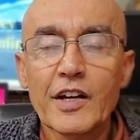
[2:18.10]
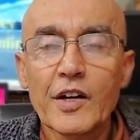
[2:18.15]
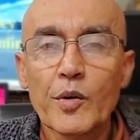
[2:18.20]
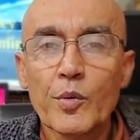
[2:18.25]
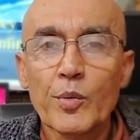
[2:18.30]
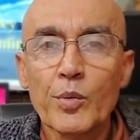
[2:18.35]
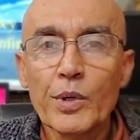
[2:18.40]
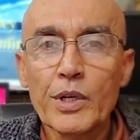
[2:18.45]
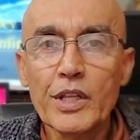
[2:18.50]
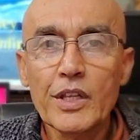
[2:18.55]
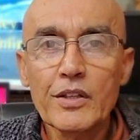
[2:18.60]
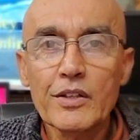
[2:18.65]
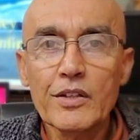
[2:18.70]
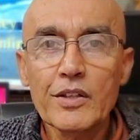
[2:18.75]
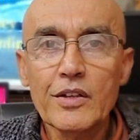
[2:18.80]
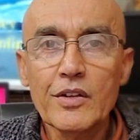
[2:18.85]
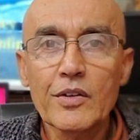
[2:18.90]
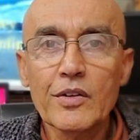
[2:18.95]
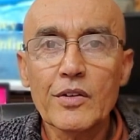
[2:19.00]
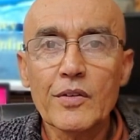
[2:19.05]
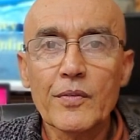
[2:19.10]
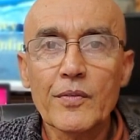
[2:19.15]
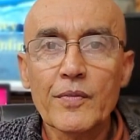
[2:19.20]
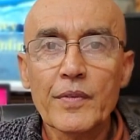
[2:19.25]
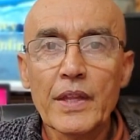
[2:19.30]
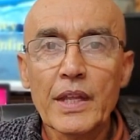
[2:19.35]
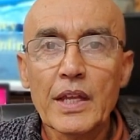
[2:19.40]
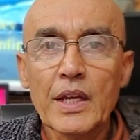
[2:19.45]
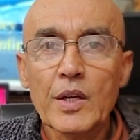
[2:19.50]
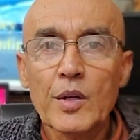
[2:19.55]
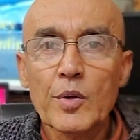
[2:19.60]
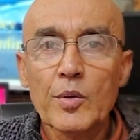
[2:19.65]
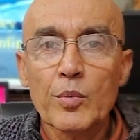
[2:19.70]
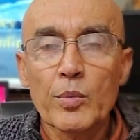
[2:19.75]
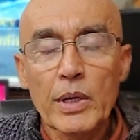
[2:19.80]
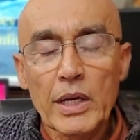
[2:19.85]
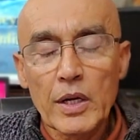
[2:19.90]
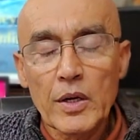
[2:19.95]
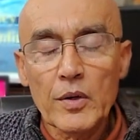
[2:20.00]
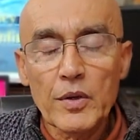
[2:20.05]
What do you do?
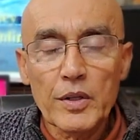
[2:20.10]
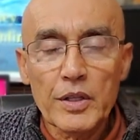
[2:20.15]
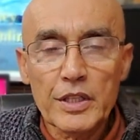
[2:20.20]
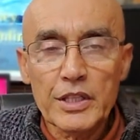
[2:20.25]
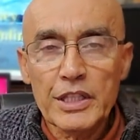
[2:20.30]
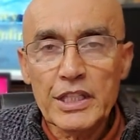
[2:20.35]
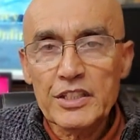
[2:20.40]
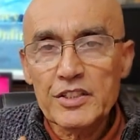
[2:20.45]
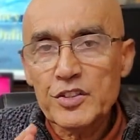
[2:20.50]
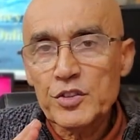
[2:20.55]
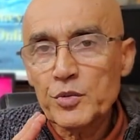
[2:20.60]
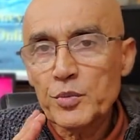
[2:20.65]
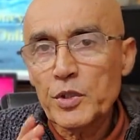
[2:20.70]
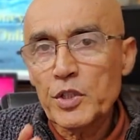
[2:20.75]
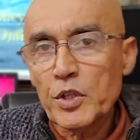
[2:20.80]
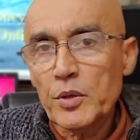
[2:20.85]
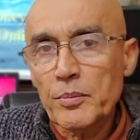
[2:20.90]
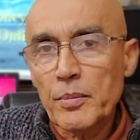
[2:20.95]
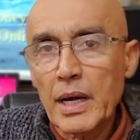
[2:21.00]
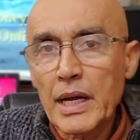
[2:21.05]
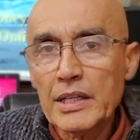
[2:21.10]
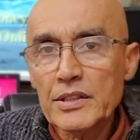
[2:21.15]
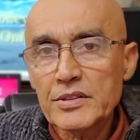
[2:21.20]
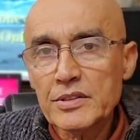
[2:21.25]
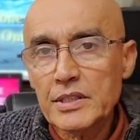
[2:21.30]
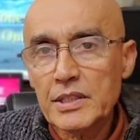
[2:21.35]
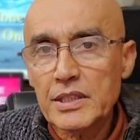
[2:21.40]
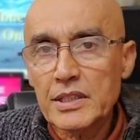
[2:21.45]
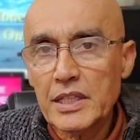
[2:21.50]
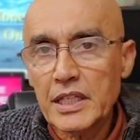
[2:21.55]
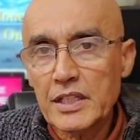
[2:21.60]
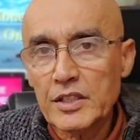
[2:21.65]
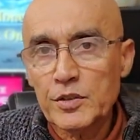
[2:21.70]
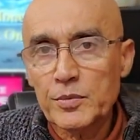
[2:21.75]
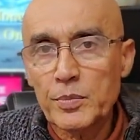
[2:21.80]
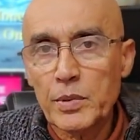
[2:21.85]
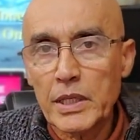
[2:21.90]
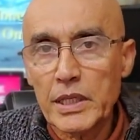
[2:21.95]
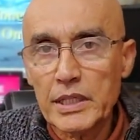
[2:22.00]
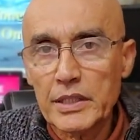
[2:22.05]
Well, this is where your mindset takes
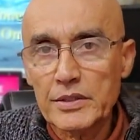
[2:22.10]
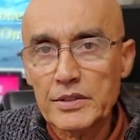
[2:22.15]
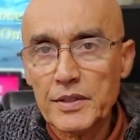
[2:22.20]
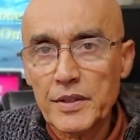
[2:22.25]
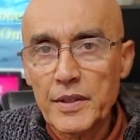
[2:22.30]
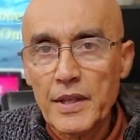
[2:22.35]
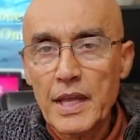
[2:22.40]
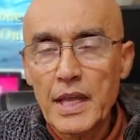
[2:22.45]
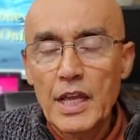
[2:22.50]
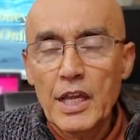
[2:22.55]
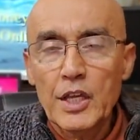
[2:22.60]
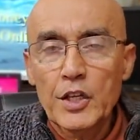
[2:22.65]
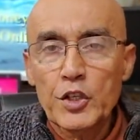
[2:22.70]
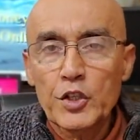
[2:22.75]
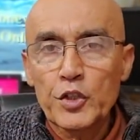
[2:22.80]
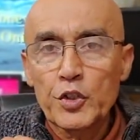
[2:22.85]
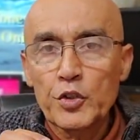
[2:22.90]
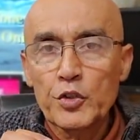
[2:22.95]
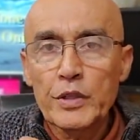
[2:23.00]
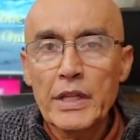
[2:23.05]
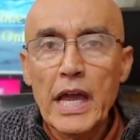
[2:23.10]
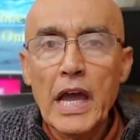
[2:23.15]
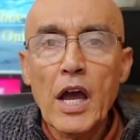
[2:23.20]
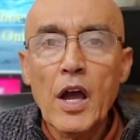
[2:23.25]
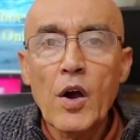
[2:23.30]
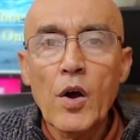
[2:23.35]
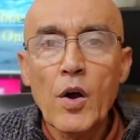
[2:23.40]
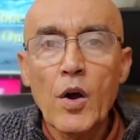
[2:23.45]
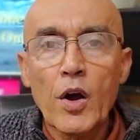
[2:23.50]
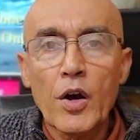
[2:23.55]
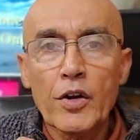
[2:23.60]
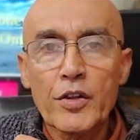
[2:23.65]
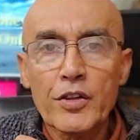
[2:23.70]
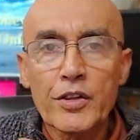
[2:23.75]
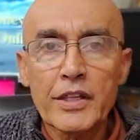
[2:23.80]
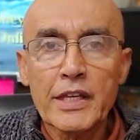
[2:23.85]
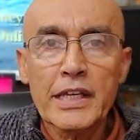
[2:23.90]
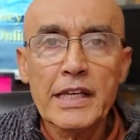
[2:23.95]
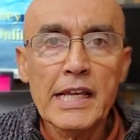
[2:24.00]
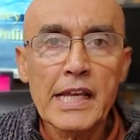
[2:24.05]
place. You now are
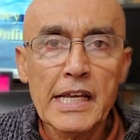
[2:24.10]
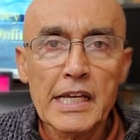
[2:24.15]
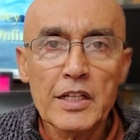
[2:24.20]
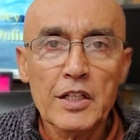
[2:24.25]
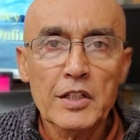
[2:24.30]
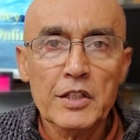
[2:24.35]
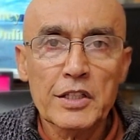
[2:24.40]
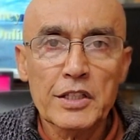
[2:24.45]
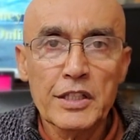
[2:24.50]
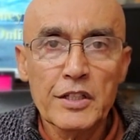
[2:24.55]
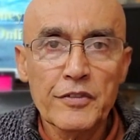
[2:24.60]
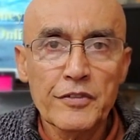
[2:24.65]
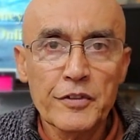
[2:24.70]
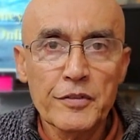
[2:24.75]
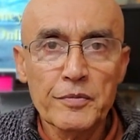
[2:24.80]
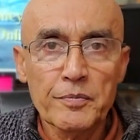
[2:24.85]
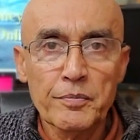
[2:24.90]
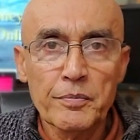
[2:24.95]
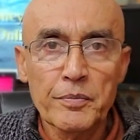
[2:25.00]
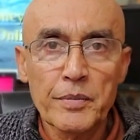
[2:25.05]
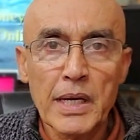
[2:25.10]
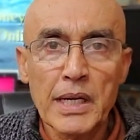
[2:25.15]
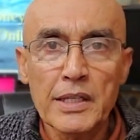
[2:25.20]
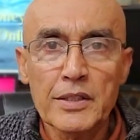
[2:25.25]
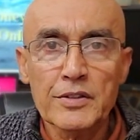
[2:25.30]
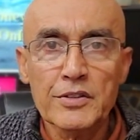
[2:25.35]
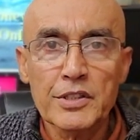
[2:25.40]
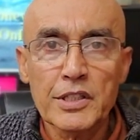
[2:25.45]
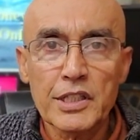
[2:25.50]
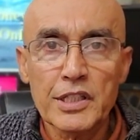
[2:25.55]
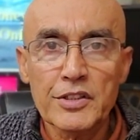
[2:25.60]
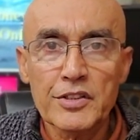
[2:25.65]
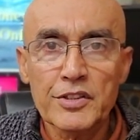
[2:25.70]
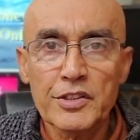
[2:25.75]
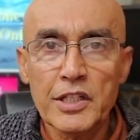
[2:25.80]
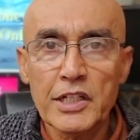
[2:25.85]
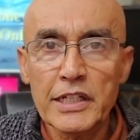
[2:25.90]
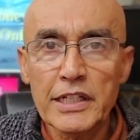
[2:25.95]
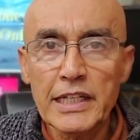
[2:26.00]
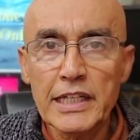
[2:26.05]
thinking in a different mindset.
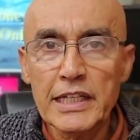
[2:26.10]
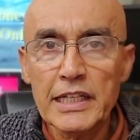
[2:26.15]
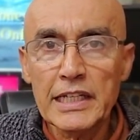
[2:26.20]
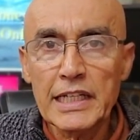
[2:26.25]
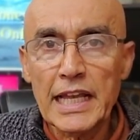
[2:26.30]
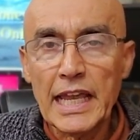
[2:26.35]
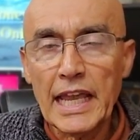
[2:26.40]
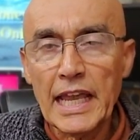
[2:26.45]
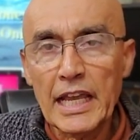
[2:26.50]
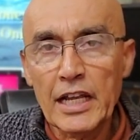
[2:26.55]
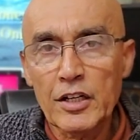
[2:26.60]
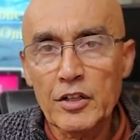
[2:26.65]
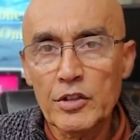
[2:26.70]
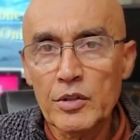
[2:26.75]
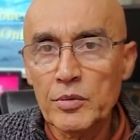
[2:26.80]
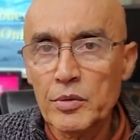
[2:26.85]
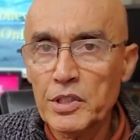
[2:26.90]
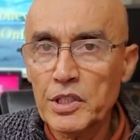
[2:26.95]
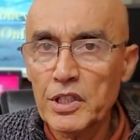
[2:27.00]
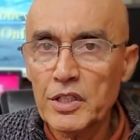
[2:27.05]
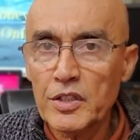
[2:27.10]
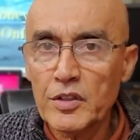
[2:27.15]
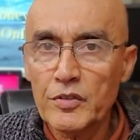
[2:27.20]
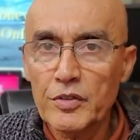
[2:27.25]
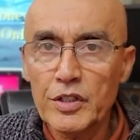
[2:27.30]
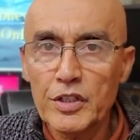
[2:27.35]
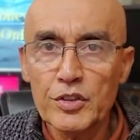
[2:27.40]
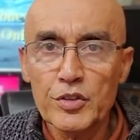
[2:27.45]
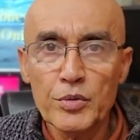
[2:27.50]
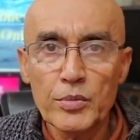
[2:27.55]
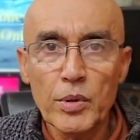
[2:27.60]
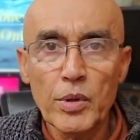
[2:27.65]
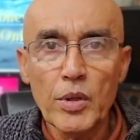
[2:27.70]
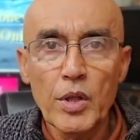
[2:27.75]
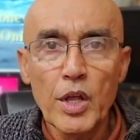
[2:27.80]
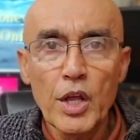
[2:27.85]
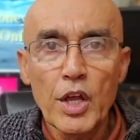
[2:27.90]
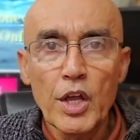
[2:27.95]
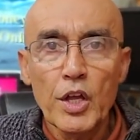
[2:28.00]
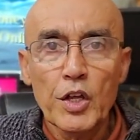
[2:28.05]
Instead of getting angry with the individual,
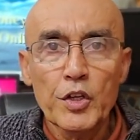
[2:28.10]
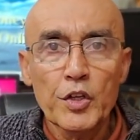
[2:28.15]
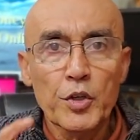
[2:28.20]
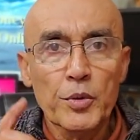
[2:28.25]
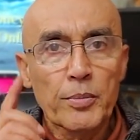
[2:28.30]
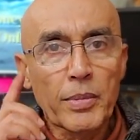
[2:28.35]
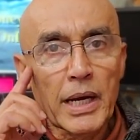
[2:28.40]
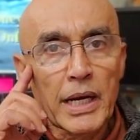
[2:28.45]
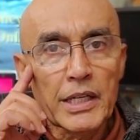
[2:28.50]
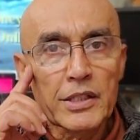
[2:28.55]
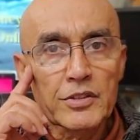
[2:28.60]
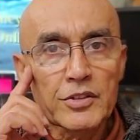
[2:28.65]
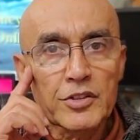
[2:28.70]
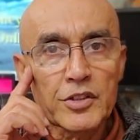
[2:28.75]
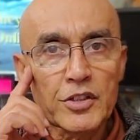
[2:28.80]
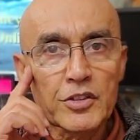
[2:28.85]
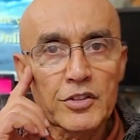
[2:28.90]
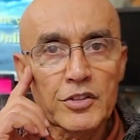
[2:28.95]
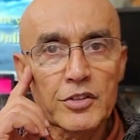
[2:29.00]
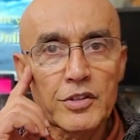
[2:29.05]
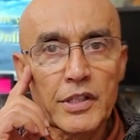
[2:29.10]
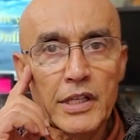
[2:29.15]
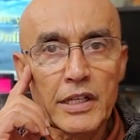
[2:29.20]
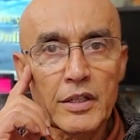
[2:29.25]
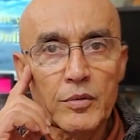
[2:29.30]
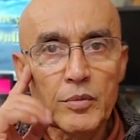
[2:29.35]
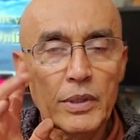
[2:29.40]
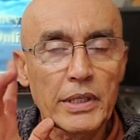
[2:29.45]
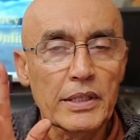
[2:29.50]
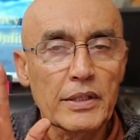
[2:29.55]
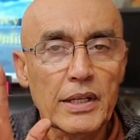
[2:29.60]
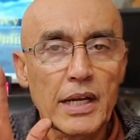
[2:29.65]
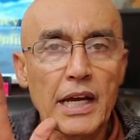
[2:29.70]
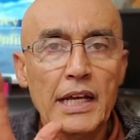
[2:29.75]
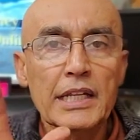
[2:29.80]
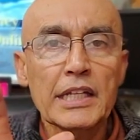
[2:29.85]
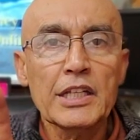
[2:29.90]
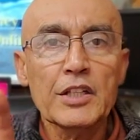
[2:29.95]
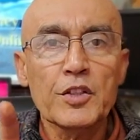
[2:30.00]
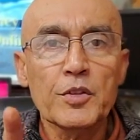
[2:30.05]
your mind starts to think, wait,
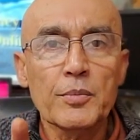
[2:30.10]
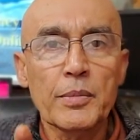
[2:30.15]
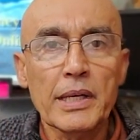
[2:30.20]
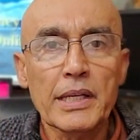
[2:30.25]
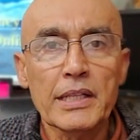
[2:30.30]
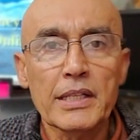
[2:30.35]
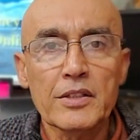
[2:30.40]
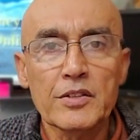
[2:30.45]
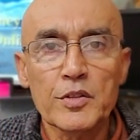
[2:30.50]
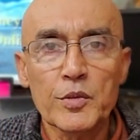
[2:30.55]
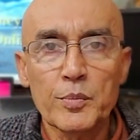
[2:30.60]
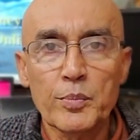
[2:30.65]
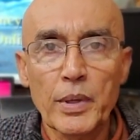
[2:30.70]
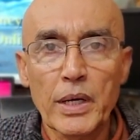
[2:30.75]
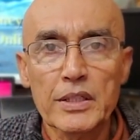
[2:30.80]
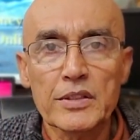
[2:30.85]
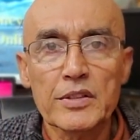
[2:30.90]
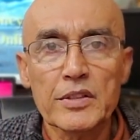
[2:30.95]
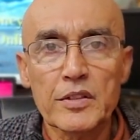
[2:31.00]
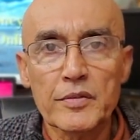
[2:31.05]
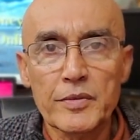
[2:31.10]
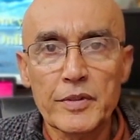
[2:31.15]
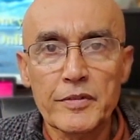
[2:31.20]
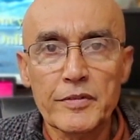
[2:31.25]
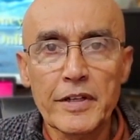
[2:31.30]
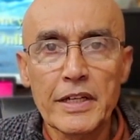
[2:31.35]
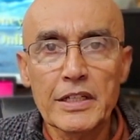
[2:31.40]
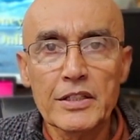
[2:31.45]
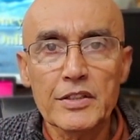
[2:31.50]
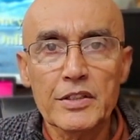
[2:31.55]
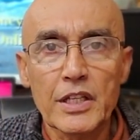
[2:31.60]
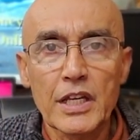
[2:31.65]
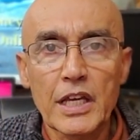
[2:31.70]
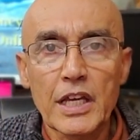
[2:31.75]
I need to make this a positive event.